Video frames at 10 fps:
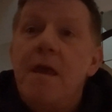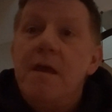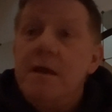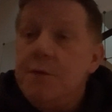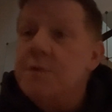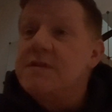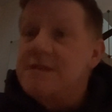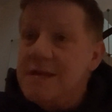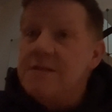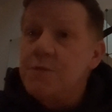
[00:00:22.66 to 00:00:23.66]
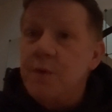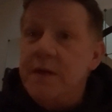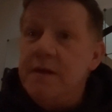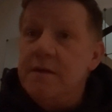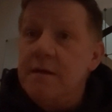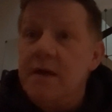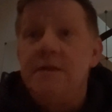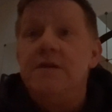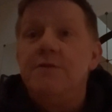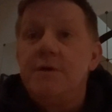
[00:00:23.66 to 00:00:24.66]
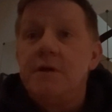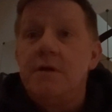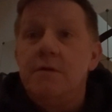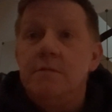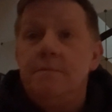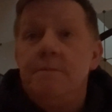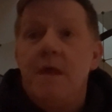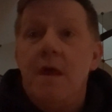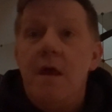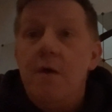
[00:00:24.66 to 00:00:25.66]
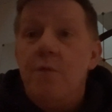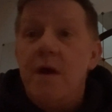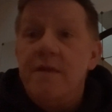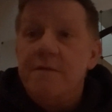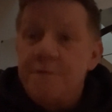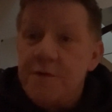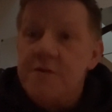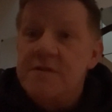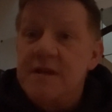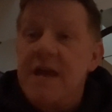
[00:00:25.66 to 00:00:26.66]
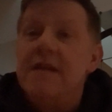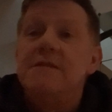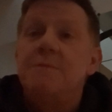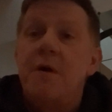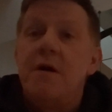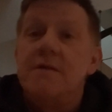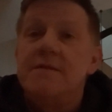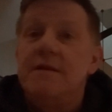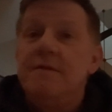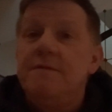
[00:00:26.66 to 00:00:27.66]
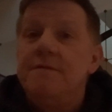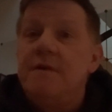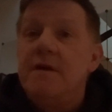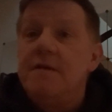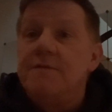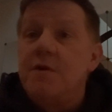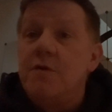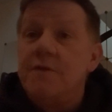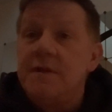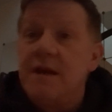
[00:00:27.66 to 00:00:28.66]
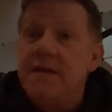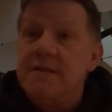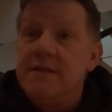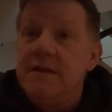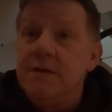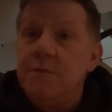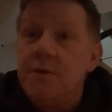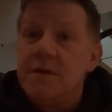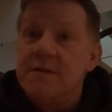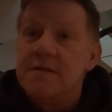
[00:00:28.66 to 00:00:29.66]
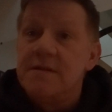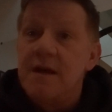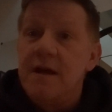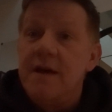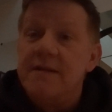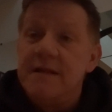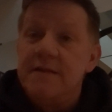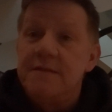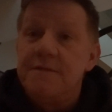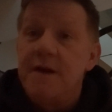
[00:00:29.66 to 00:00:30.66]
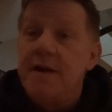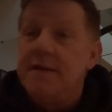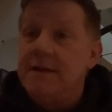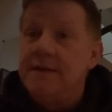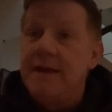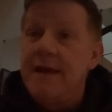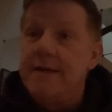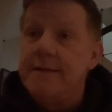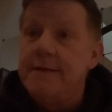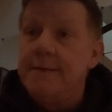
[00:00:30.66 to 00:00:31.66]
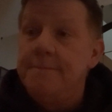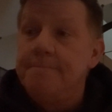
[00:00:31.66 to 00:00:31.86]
It was this week, a year ago, when the first case positive of COVID-19 was identified in Canada.